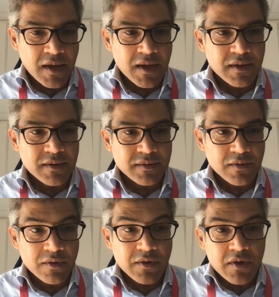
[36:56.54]
and
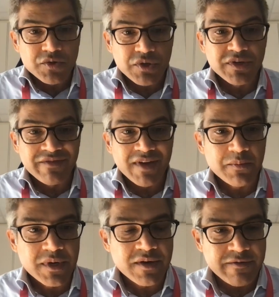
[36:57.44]
also
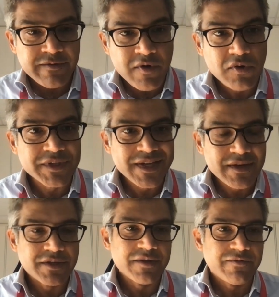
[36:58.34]
development of
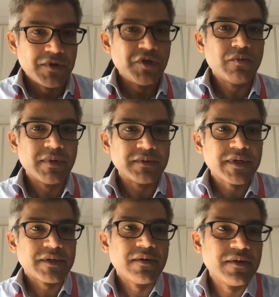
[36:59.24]
alternative renewable
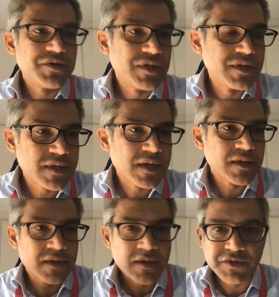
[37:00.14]
technologies
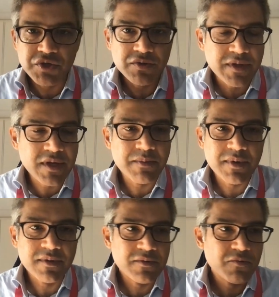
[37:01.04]
like
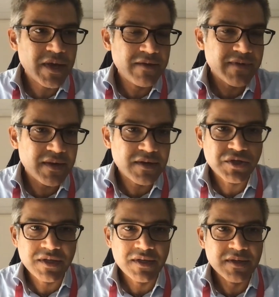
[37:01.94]
geothermal or wave
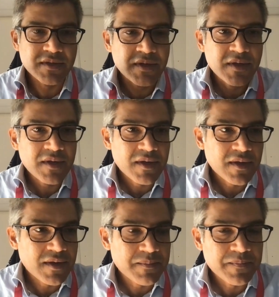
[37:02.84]
energy
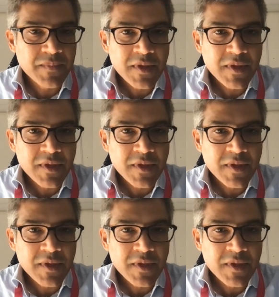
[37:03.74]
and